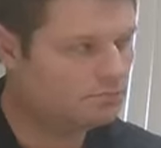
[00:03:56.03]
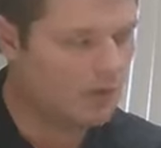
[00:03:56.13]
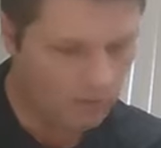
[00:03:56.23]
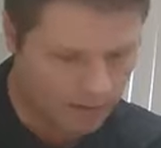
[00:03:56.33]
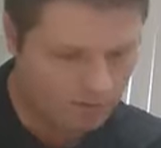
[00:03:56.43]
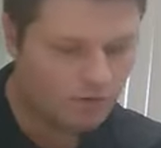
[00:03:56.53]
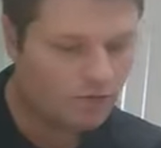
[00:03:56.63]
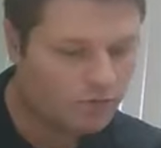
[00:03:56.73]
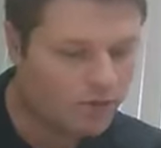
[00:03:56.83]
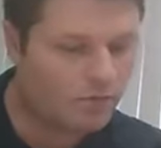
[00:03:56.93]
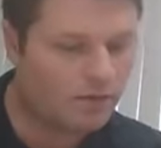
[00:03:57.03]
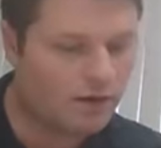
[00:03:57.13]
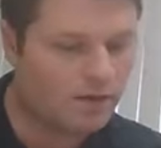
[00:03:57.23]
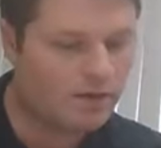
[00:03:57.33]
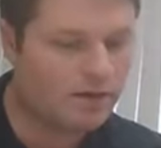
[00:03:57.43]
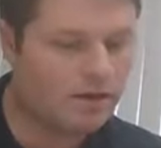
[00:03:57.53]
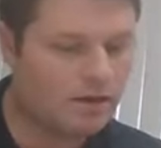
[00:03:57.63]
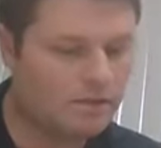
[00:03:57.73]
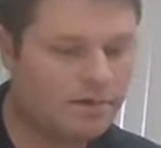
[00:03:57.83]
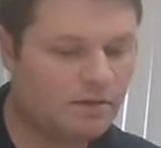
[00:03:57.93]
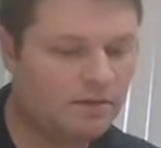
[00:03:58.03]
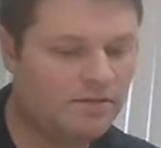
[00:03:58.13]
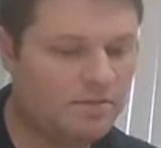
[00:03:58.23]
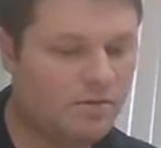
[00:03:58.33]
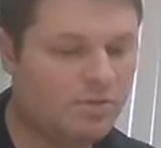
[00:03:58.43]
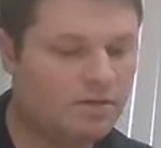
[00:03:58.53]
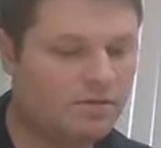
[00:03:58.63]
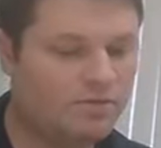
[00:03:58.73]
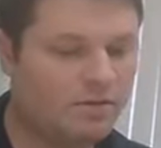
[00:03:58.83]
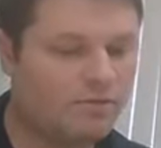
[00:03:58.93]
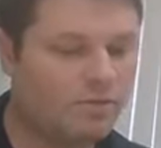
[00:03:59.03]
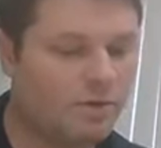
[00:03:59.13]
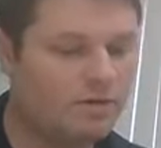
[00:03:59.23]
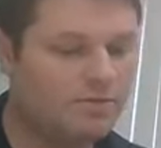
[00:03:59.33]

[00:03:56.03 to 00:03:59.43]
Okay, so the independent living movement fought for the right of